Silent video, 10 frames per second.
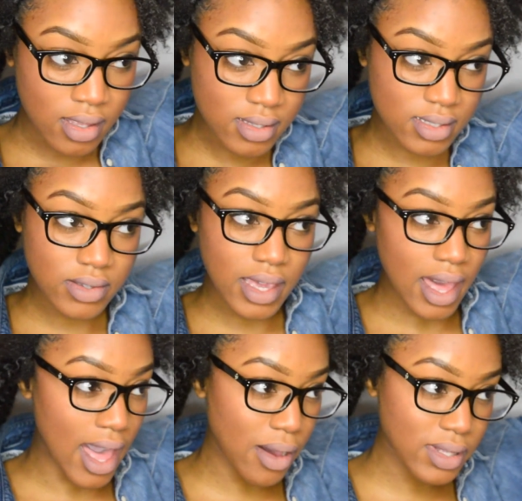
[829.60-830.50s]
So
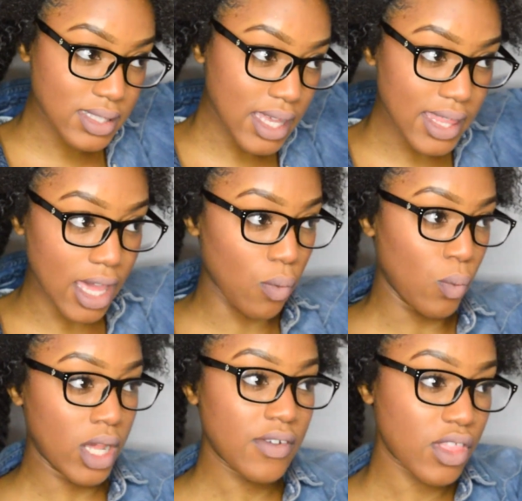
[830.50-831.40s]
yeah, I would say like
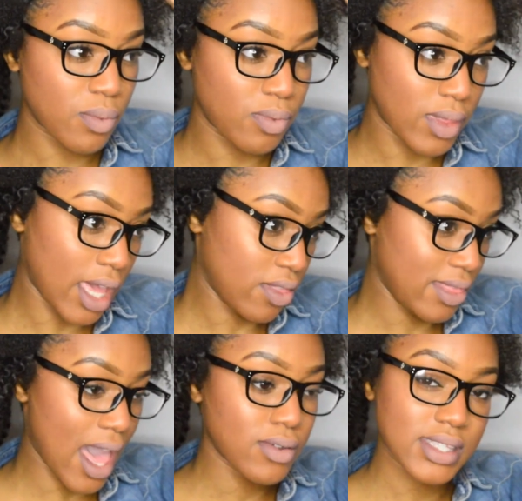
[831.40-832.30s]

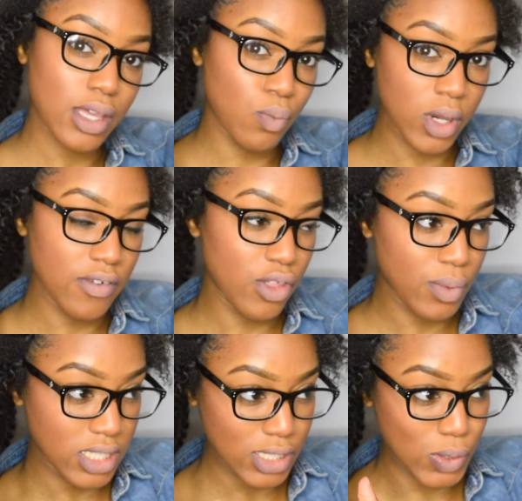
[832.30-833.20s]
that was like one of the
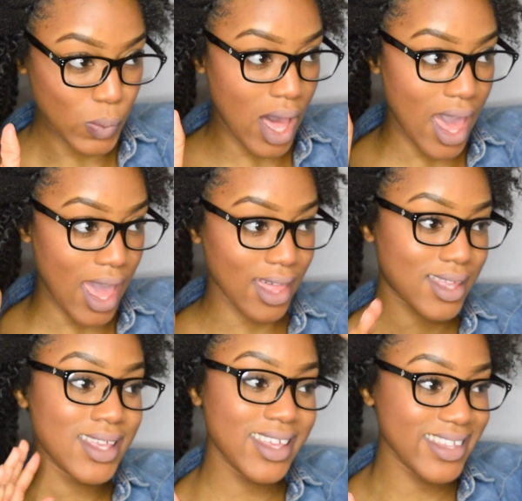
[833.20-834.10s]
reasons why,
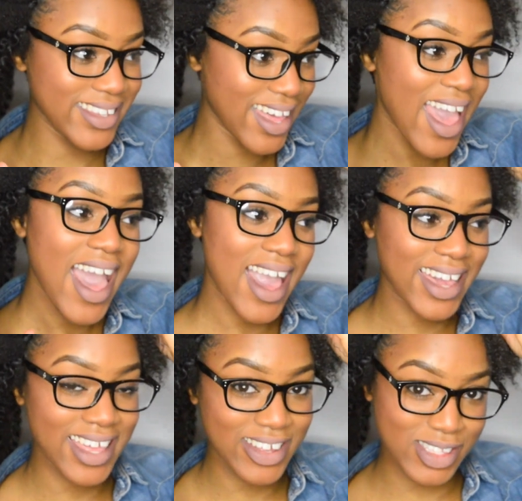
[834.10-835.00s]

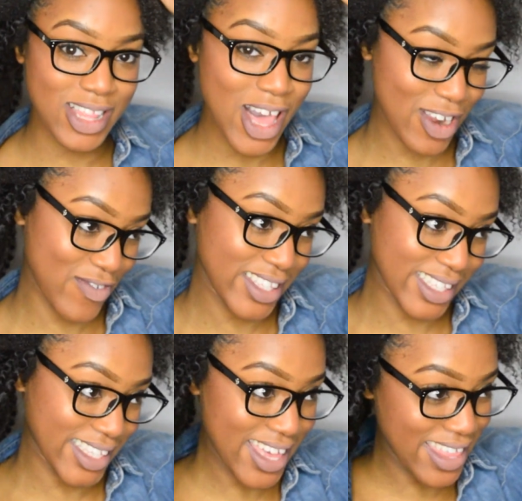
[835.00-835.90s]
again, there's a lot of
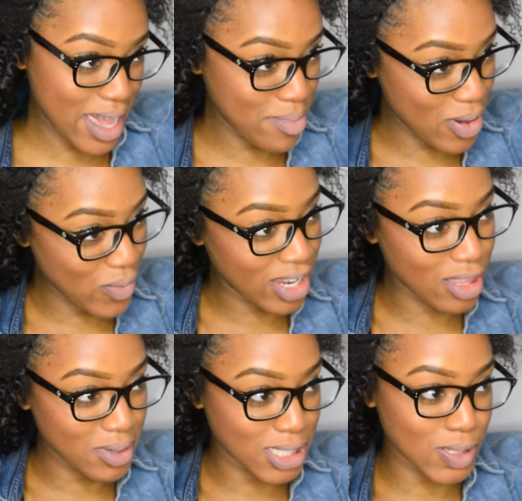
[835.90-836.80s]
reasons I think, but one of
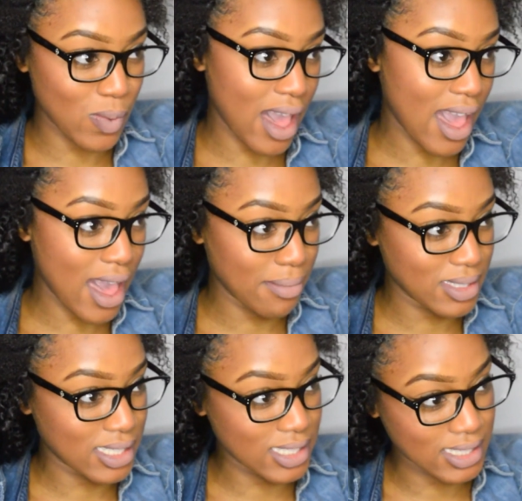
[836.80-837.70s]
the reasons why I'm still